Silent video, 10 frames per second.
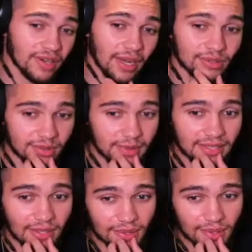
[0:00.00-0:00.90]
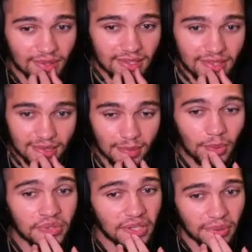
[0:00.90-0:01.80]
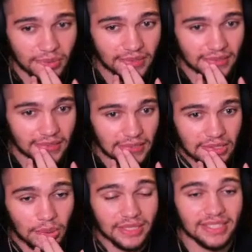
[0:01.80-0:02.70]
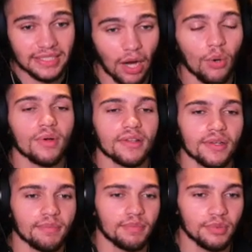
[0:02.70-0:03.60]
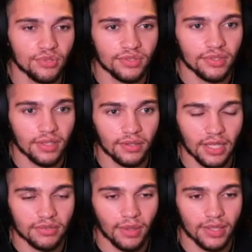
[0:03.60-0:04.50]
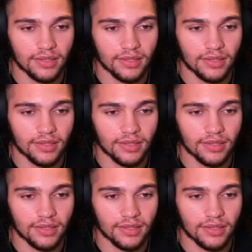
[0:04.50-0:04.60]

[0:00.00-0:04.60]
outspeed though, low key, but we don't. So at least, oh, they're booster though. That's why.